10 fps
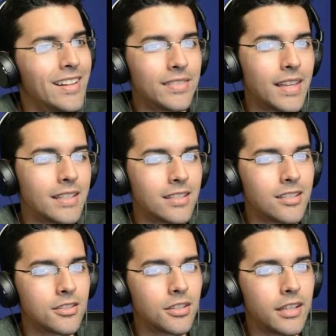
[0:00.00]
that is
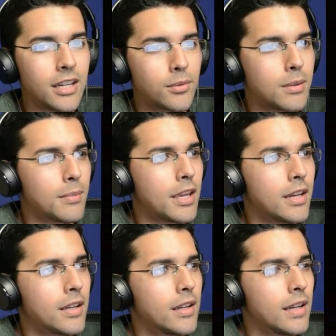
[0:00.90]
essentially getting
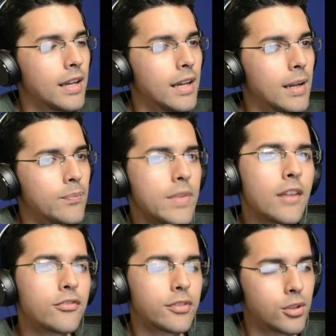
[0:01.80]
remade,
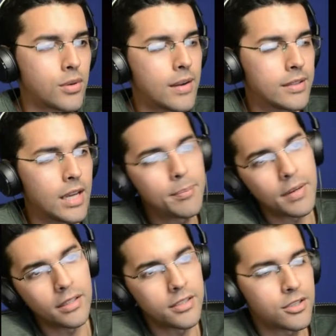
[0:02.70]
not from the ground up,
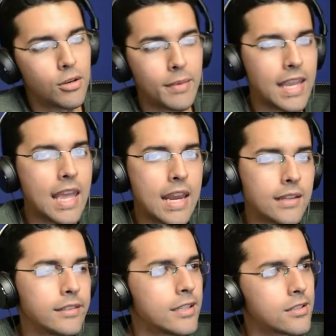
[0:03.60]
but at least, you know,
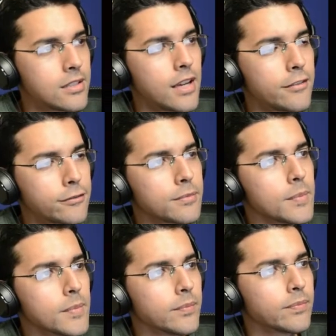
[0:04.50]
mechanically and stuff.
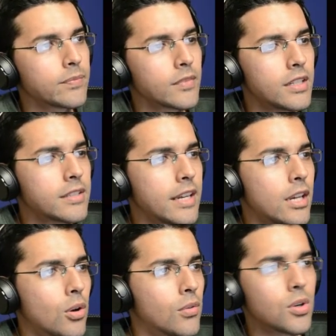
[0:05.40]
It is
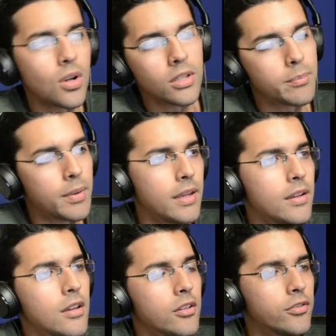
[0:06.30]
getting overhauled a bit
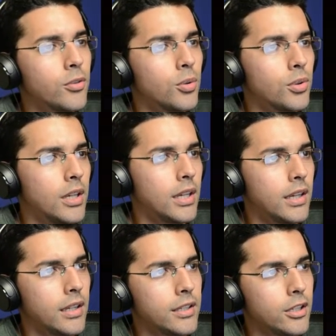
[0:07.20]
for,
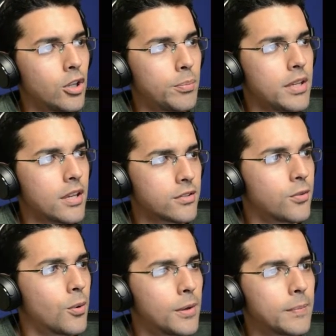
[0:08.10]
you know,
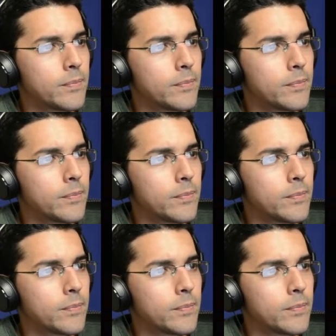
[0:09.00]
PS4.